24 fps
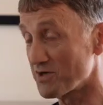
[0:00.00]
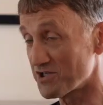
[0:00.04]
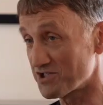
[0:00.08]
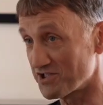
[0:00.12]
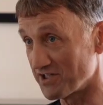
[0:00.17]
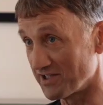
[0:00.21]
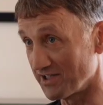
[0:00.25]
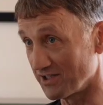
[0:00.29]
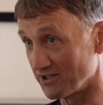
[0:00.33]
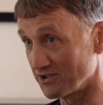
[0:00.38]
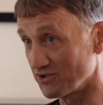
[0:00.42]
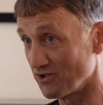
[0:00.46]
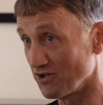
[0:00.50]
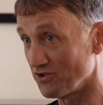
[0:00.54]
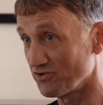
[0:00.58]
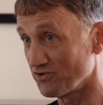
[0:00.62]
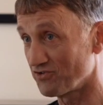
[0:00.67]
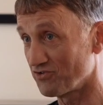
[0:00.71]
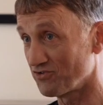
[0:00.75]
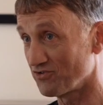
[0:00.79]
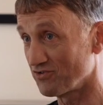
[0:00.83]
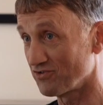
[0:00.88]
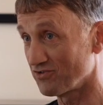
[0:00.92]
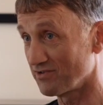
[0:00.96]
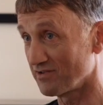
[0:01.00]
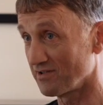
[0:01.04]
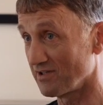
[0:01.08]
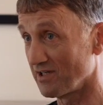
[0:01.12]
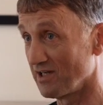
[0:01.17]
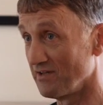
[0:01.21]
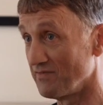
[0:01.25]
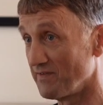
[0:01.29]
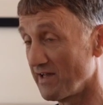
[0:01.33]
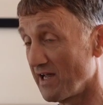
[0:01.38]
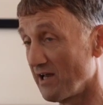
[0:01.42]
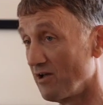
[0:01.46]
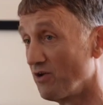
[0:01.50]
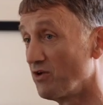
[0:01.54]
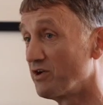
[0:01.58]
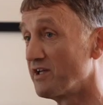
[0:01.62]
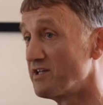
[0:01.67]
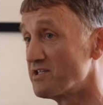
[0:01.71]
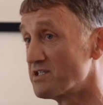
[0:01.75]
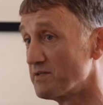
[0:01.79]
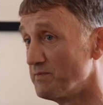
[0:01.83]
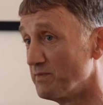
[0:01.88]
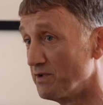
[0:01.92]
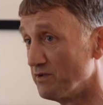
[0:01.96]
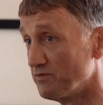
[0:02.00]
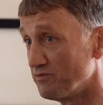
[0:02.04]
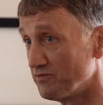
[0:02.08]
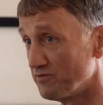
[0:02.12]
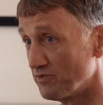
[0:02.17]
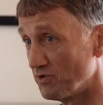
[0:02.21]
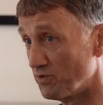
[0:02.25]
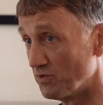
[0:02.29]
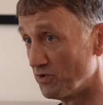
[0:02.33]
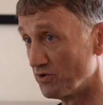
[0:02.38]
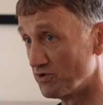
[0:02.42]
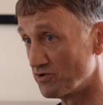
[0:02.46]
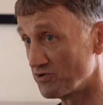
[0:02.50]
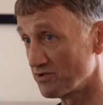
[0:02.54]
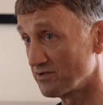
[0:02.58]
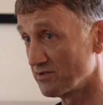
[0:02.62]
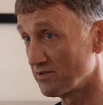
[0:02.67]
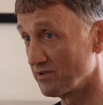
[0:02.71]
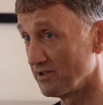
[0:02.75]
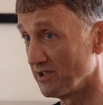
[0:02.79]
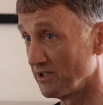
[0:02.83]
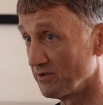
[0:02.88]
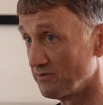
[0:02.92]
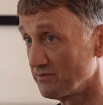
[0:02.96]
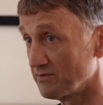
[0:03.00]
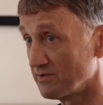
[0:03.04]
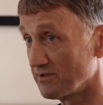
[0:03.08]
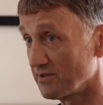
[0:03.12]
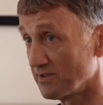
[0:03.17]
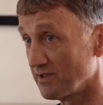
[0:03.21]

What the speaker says: much did it cost? And they're looking to move forward, you know,